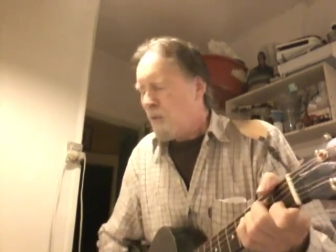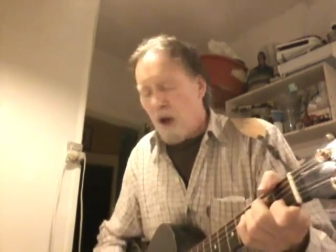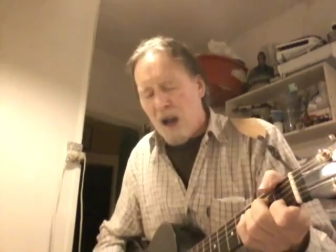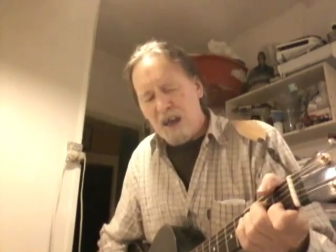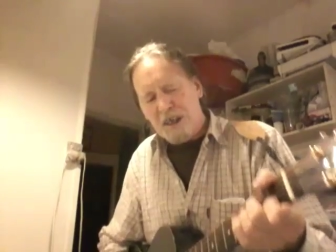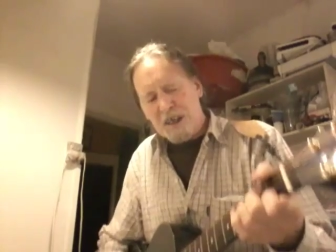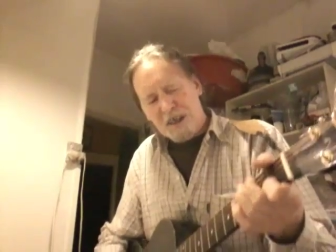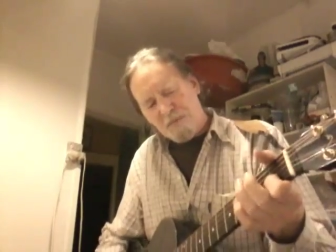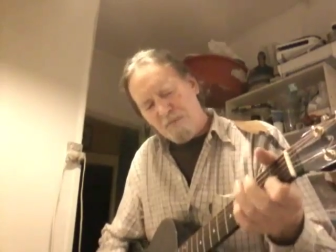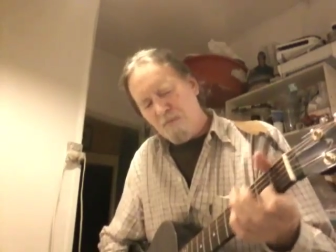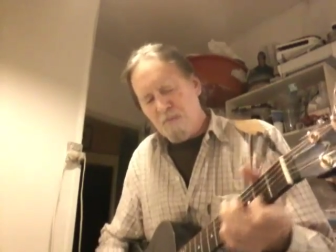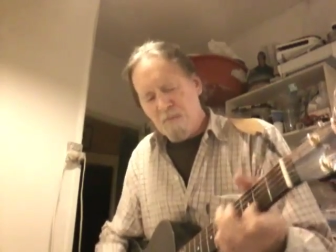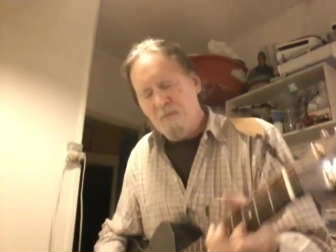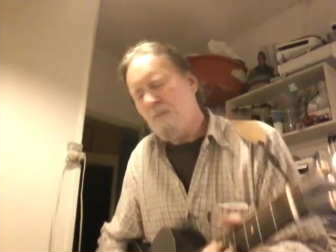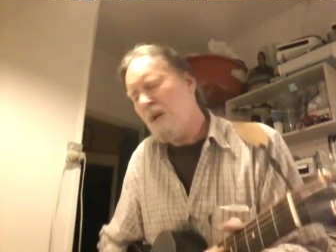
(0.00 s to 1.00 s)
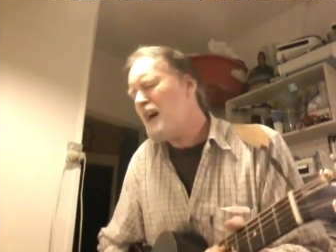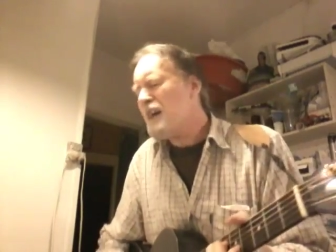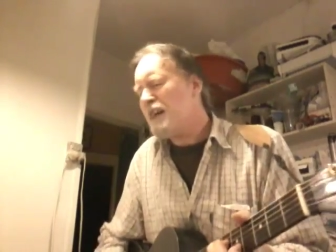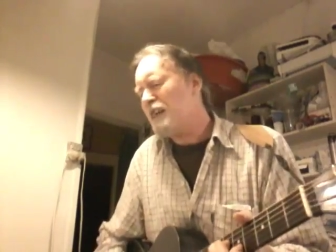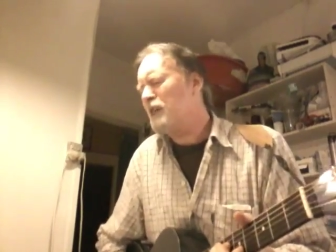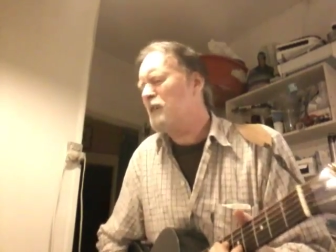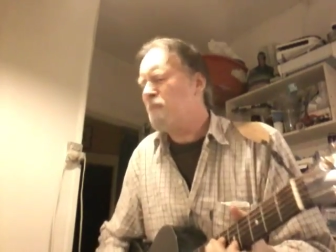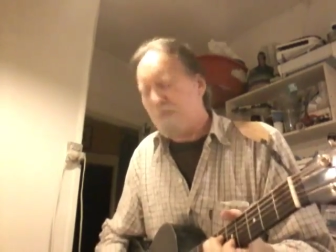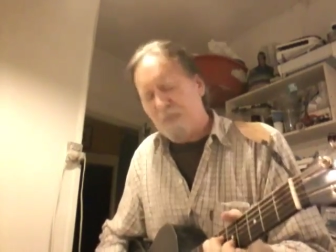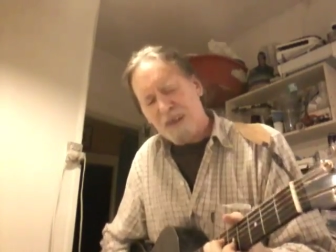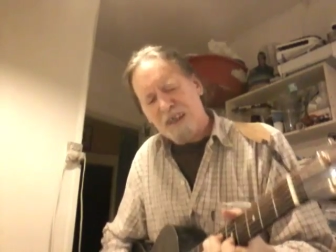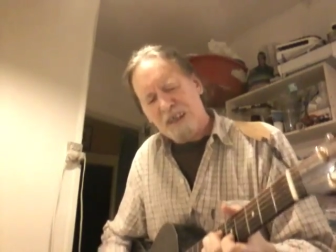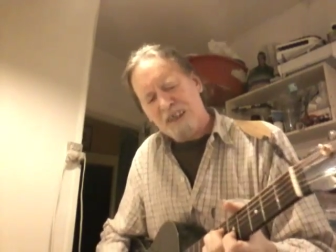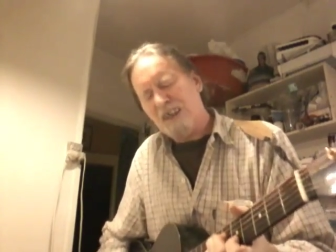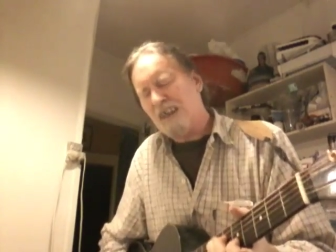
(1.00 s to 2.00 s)
Well, it may
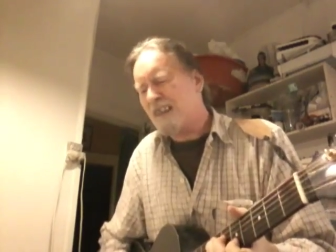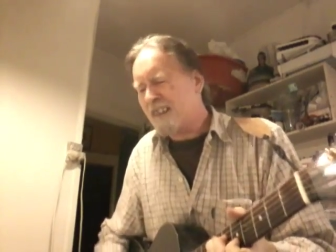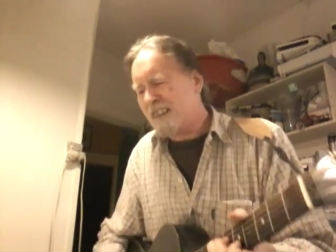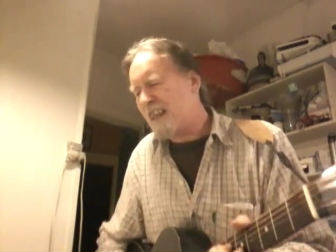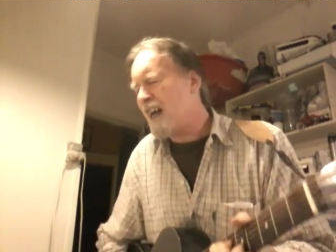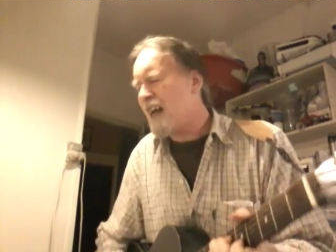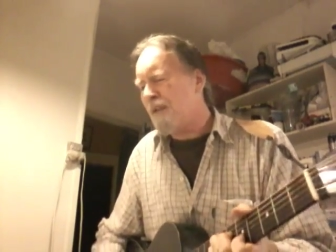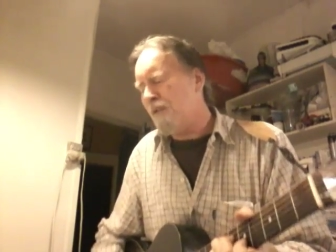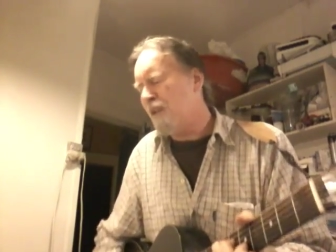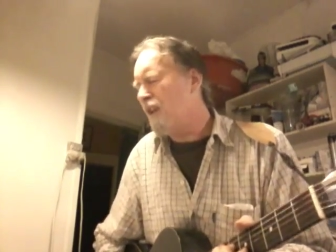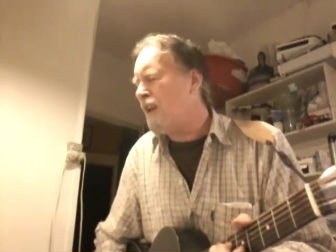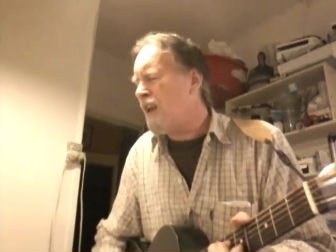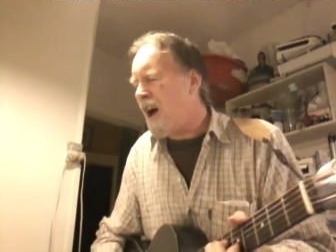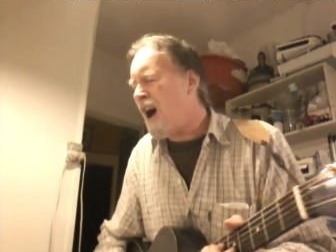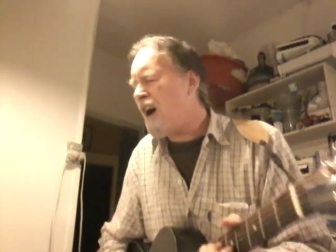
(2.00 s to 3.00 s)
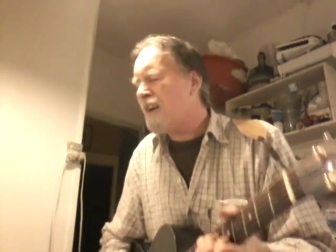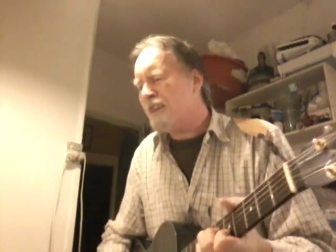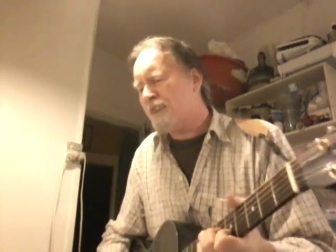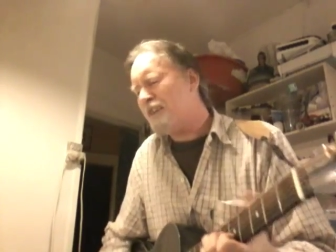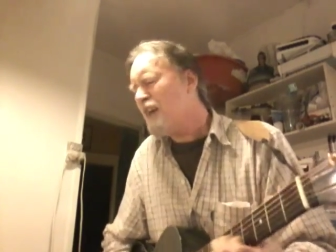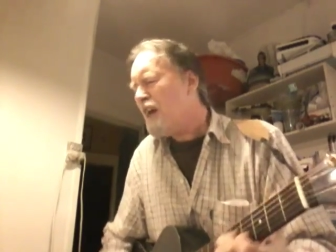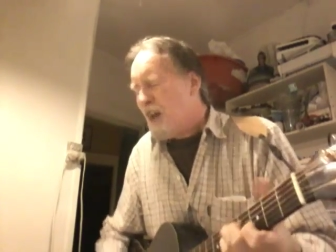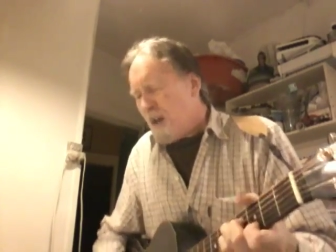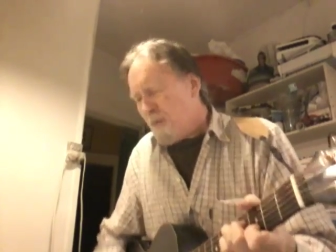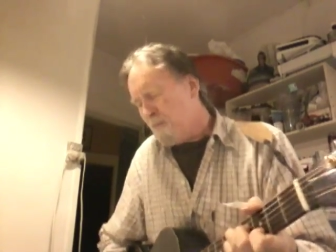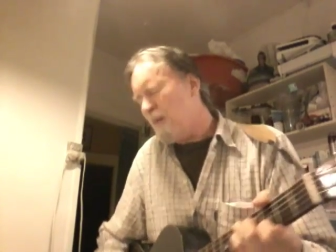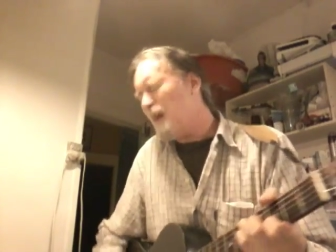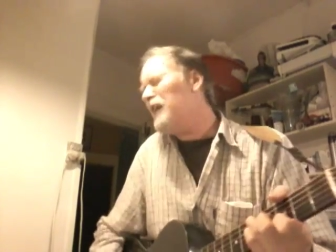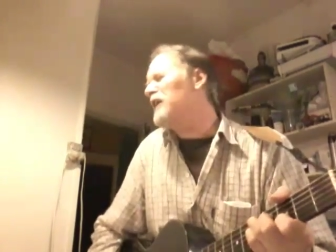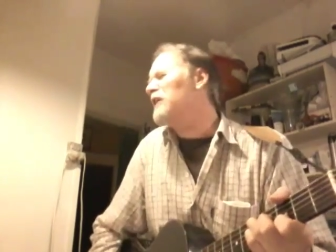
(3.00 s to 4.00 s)
be the devil, or it
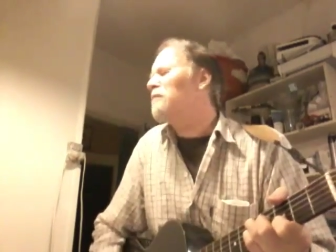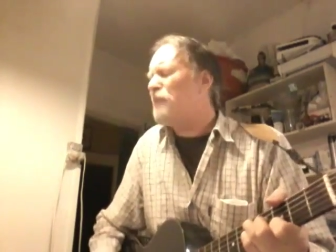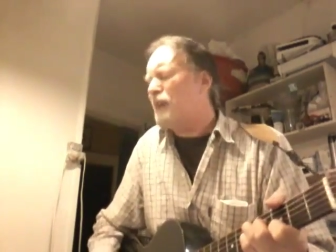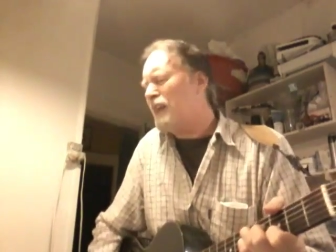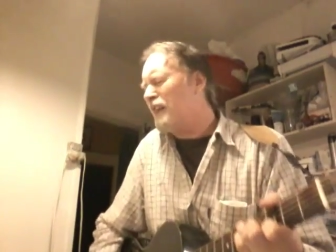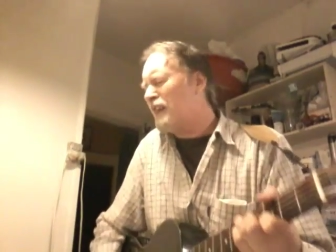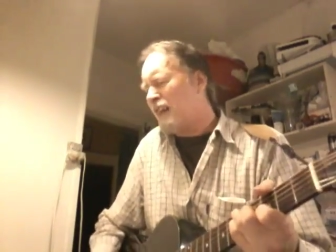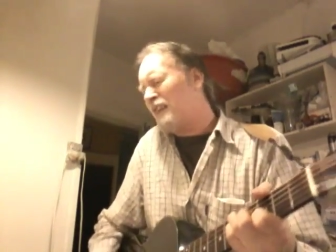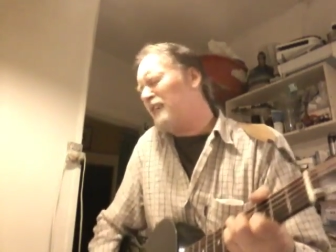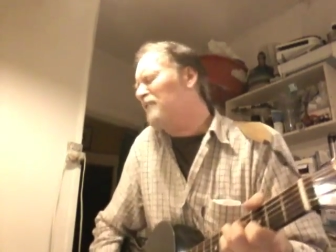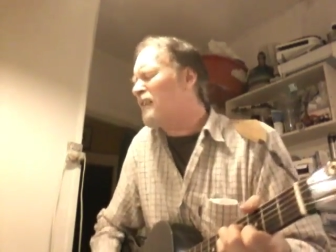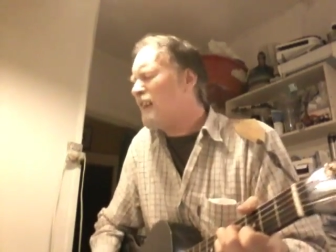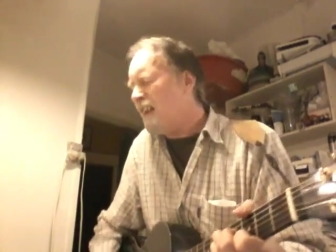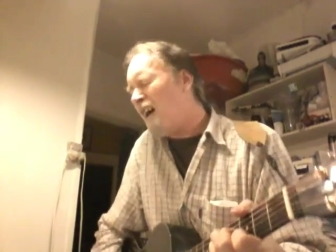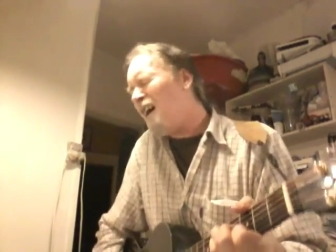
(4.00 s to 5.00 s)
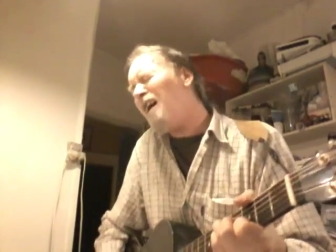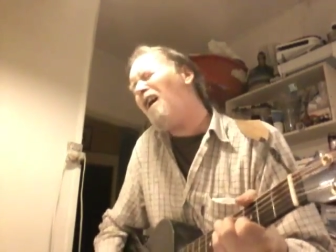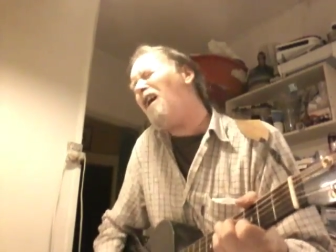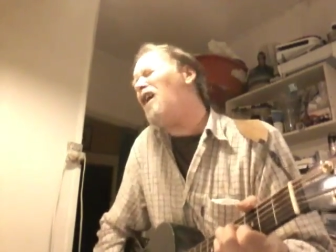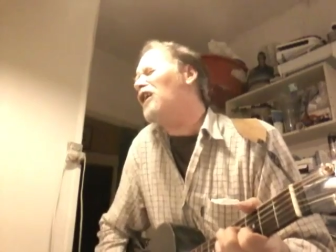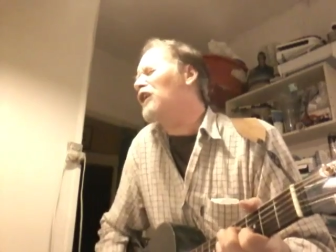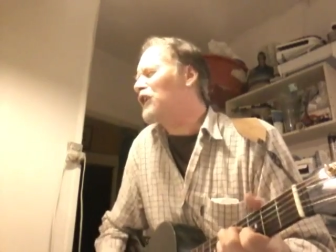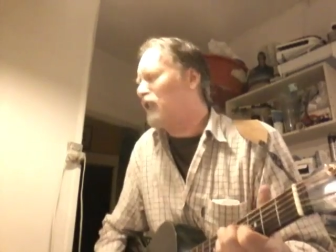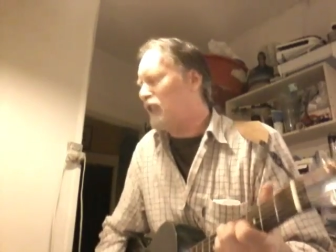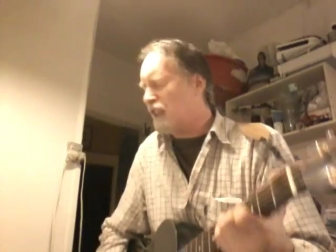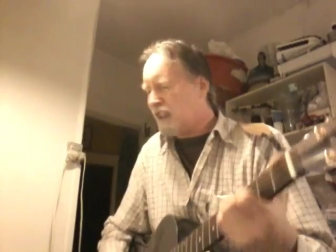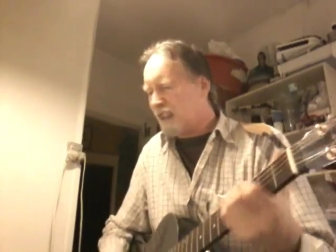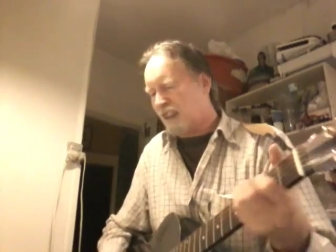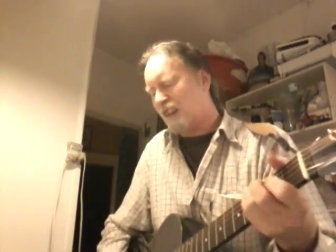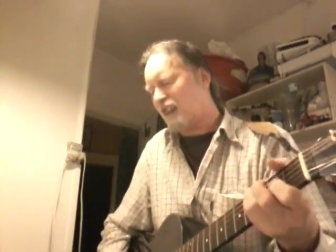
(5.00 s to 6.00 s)
may be the good Lord
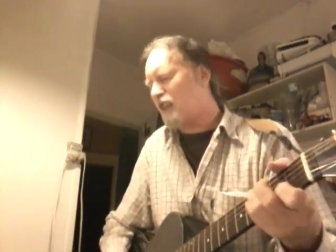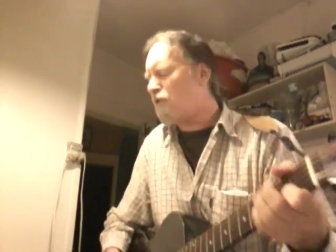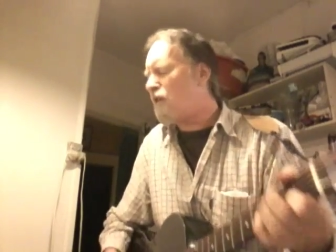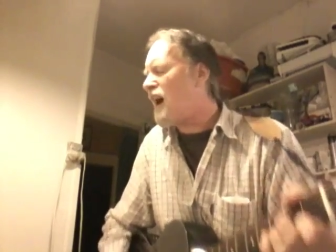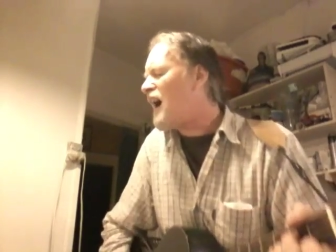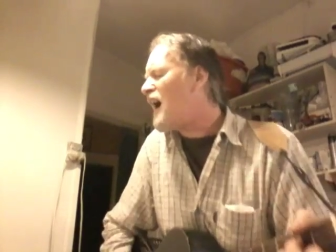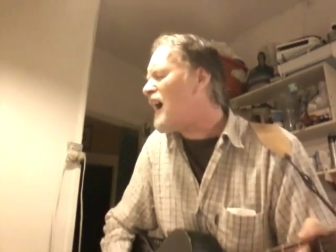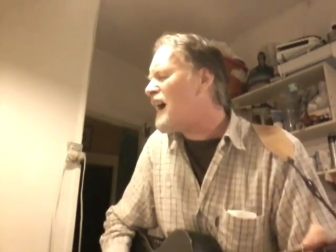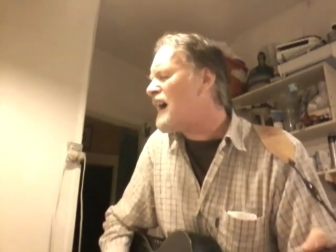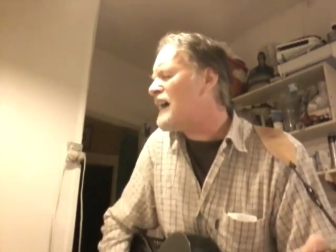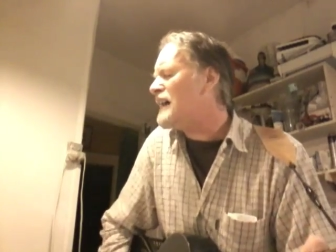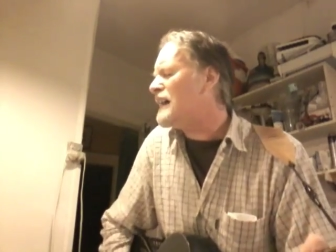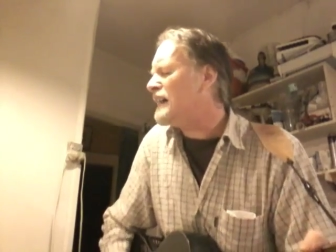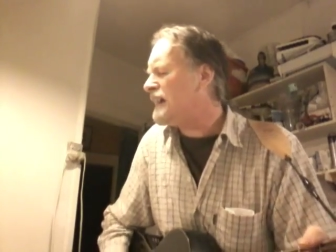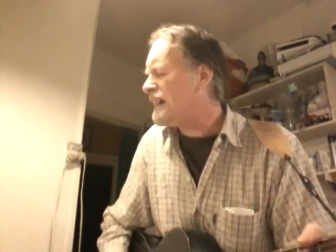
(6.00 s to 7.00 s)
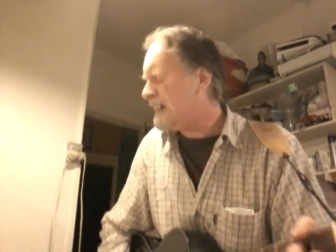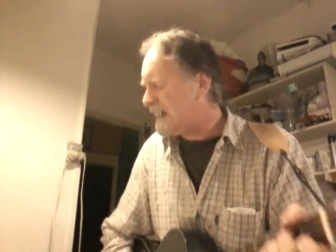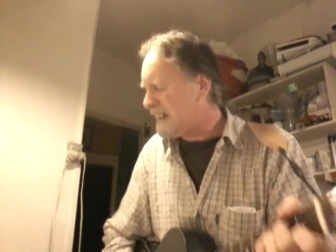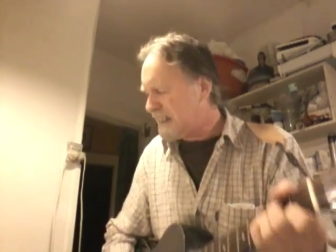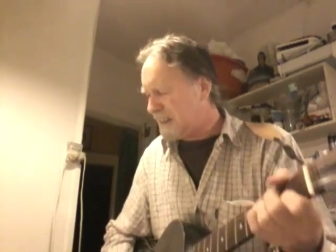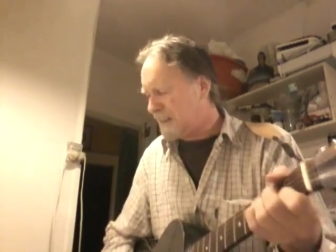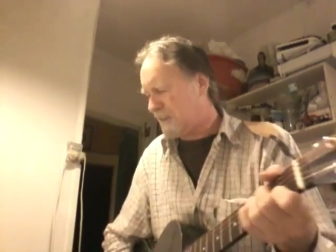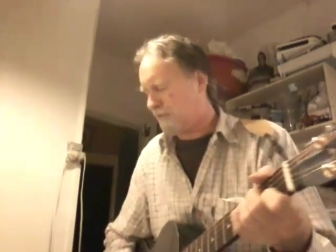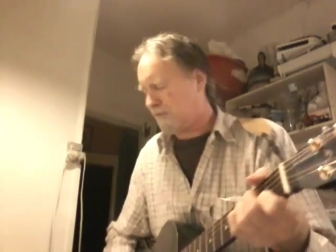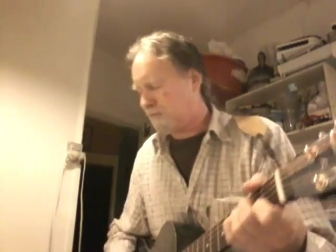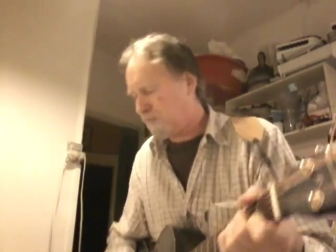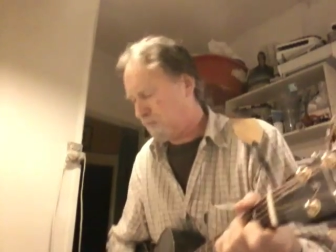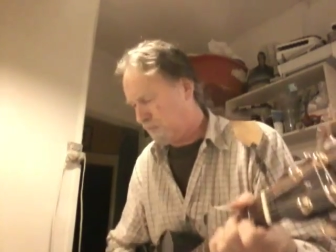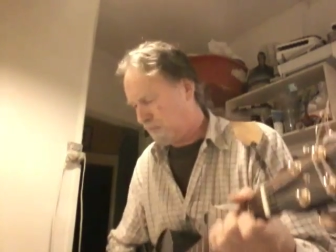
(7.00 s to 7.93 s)
Jesus Christ.